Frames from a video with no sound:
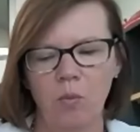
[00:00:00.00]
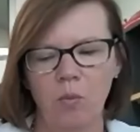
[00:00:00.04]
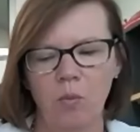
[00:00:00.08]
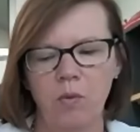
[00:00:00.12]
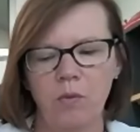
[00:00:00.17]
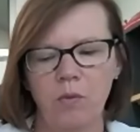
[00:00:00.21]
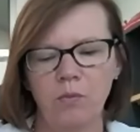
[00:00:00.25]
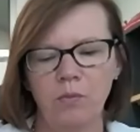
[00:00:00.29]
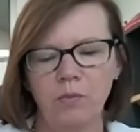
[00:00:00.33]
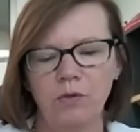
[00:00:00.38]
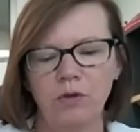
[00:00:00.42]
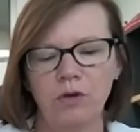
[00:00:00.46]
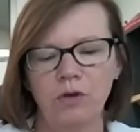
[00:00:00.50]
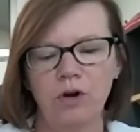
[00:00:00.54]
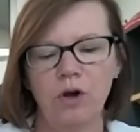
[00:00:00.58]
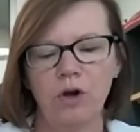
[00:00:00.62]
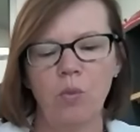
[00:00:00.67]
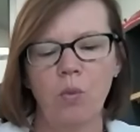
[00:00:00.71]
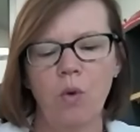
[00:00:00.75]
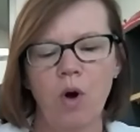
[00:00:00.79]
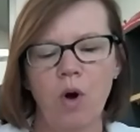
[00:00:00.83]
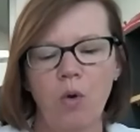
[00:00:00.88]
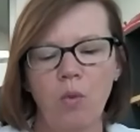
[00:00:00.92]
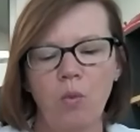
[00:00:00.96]

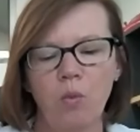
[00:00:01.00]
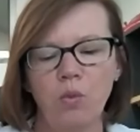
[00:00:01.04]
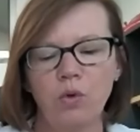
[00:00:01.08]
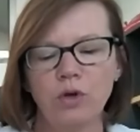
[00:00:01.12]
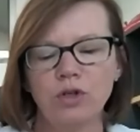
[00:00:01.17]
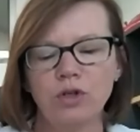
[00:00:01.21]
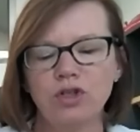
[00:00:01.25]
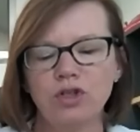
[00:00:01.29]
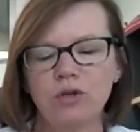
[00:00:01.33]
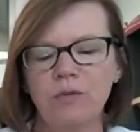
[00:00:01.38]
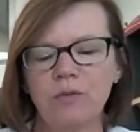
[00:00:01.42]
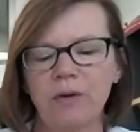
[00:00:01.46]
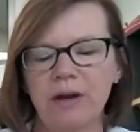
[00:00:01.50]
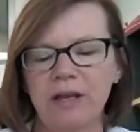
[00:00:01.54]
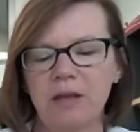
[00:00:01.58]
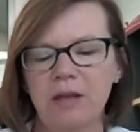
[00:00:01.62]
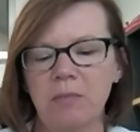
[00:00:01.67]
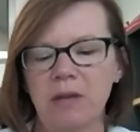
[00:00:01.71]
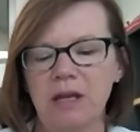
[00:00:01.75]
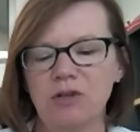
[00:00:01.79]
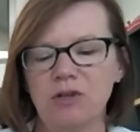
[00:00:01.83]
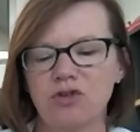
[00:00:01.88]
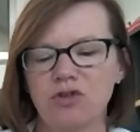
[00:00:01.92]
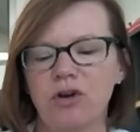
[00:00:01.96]
what would you
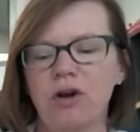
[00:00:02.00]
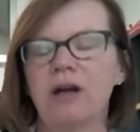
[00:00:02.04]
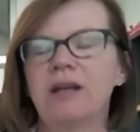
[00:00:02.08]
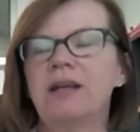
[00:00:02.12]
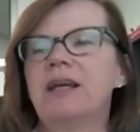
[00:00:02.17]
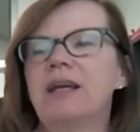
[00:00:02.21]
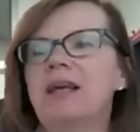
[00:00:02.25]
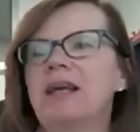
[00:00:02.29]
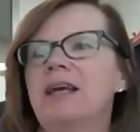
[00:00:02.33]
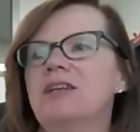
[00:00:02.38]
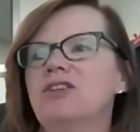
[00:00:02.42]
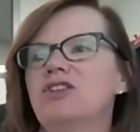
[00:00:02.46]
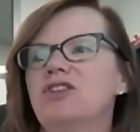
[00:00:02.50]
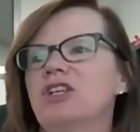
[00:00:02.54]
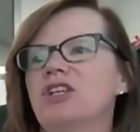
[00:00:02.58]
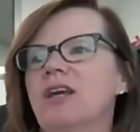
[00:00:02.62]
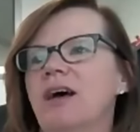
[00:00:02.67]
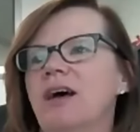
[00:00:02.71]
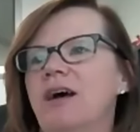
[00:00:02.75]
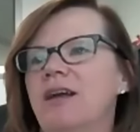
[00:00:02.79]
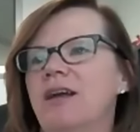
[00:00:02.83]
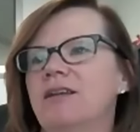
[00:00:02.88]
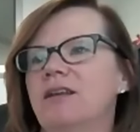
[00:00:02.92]
recommend trying to educate